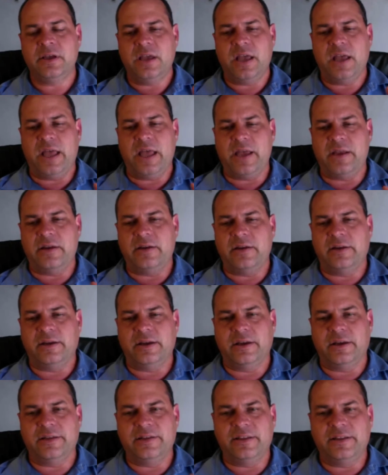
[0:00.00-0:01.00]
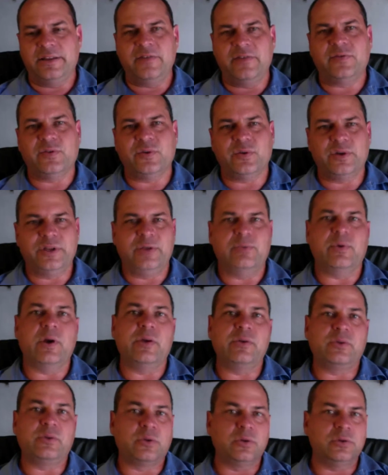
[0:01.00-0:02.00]
and therefore it
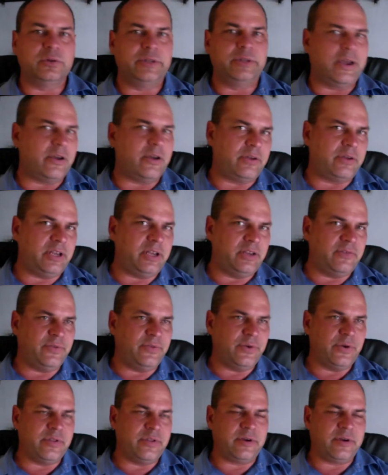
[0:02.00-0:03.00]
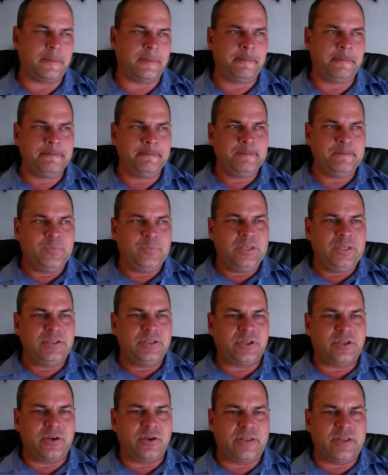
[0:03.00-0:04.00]
won't cool down any further.
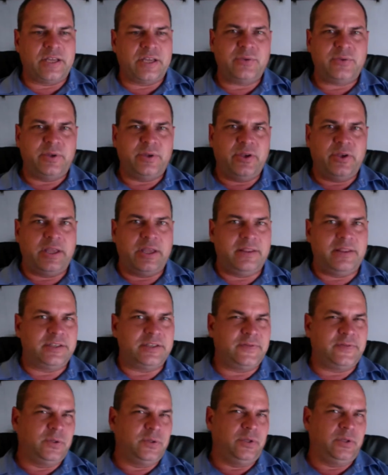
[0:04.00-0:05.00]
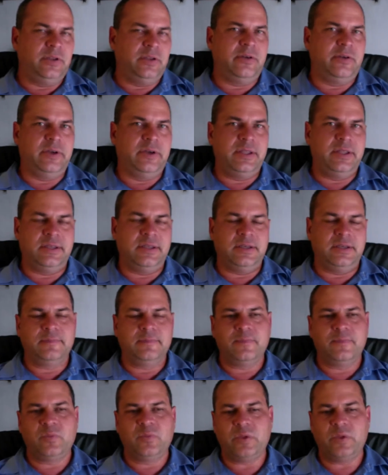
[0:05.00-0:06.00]
So that's where you get this 40-degree thing.
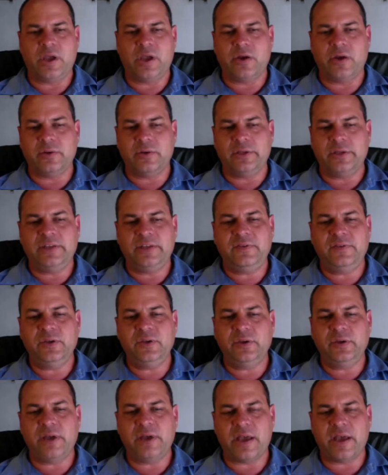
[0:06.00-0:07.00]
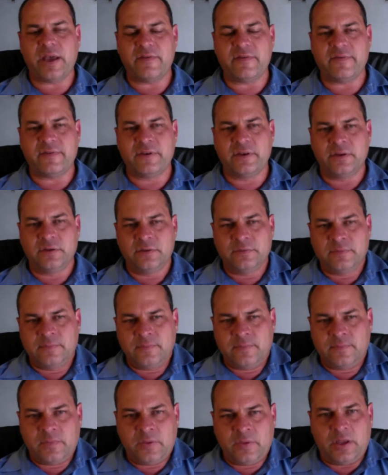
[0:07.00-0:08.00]
Now if you have
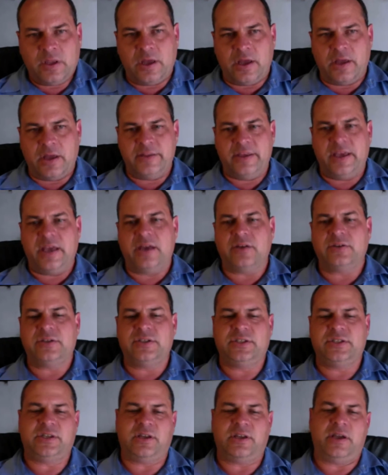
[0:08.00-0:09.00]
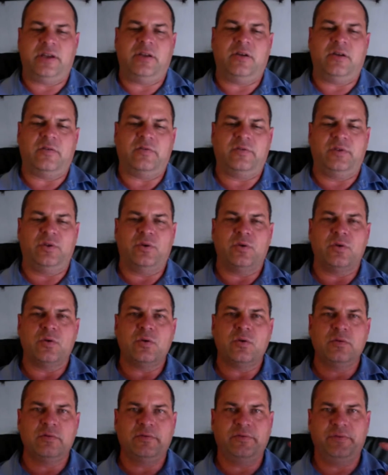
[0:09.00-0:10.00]
the outside of your
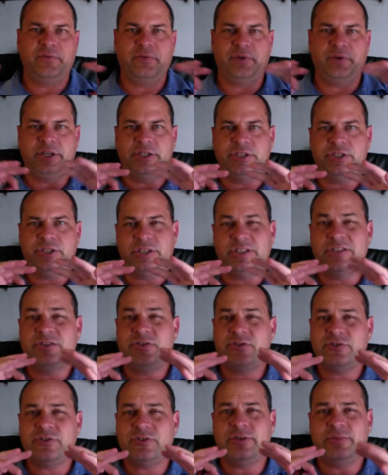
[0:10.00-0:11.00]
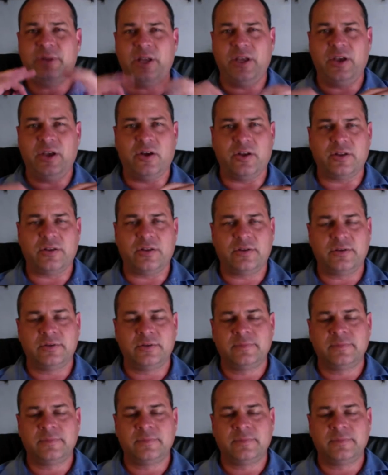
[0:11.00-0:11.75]
fridge extremely hot,